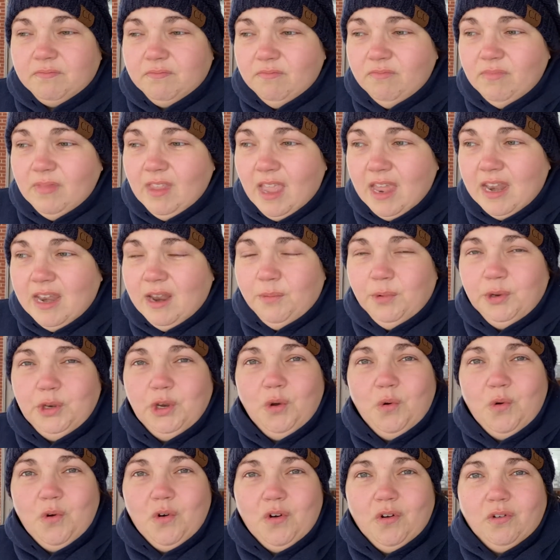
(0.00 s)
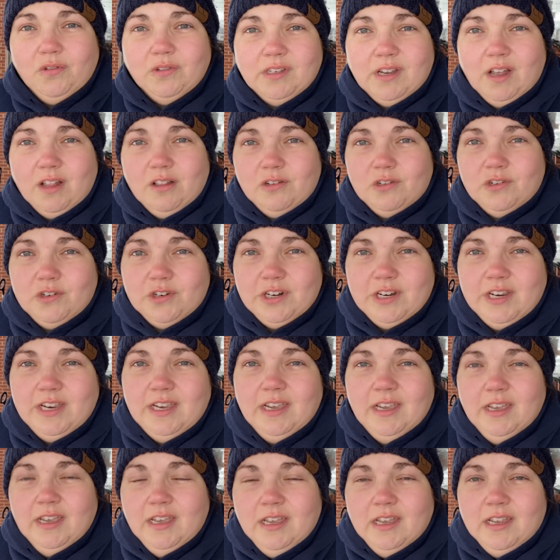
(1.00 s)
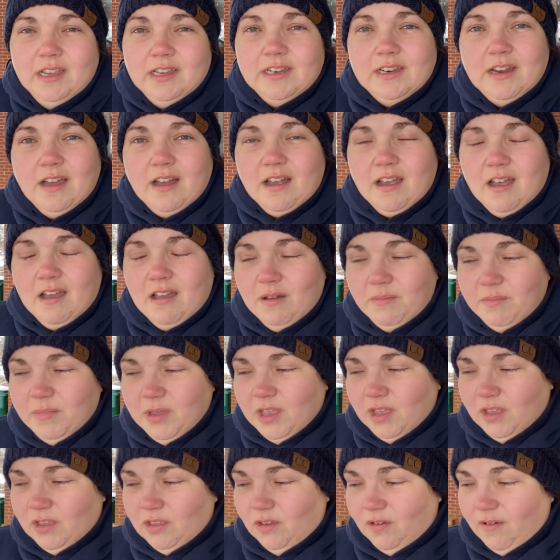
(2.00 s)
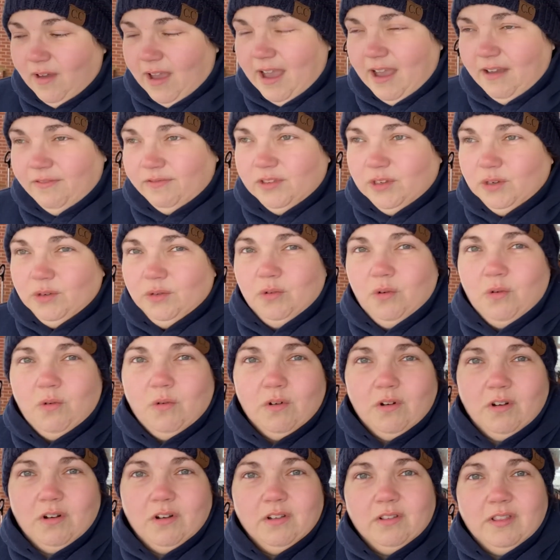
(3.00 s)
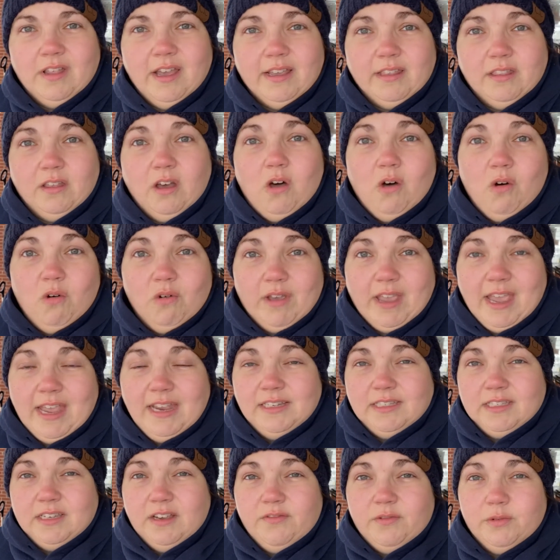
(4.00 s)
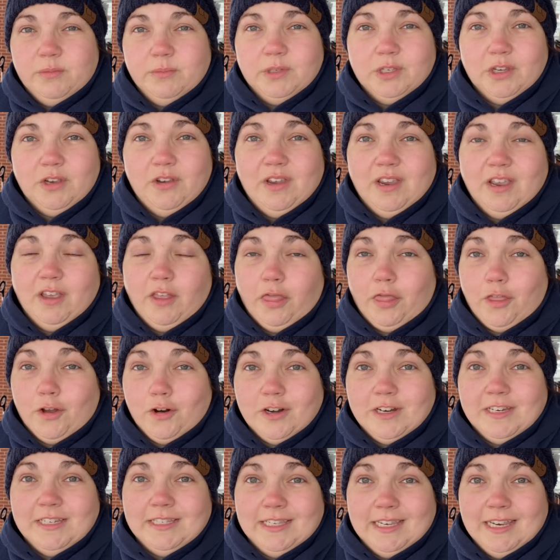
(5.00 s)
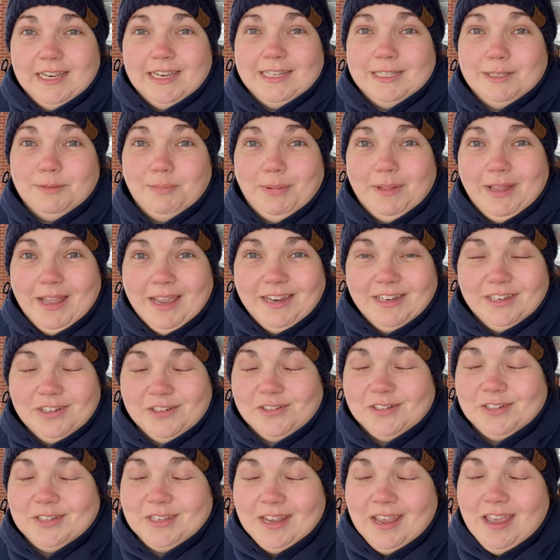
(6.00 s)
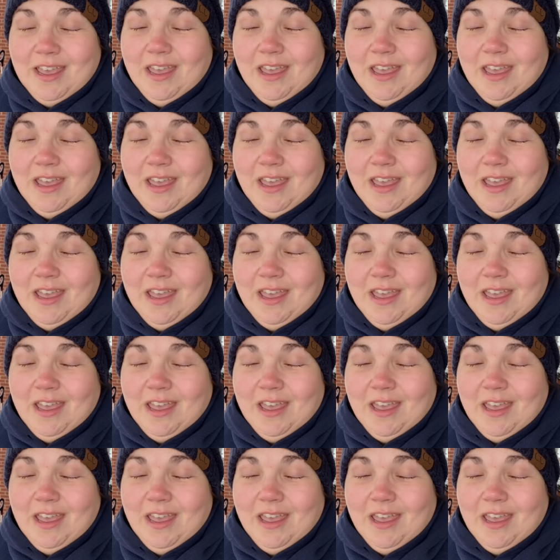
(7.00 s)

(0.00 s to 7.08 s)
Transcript: Now, when you order on DollarTree.com, you have to order like the whole case of them, so you get 36 planters,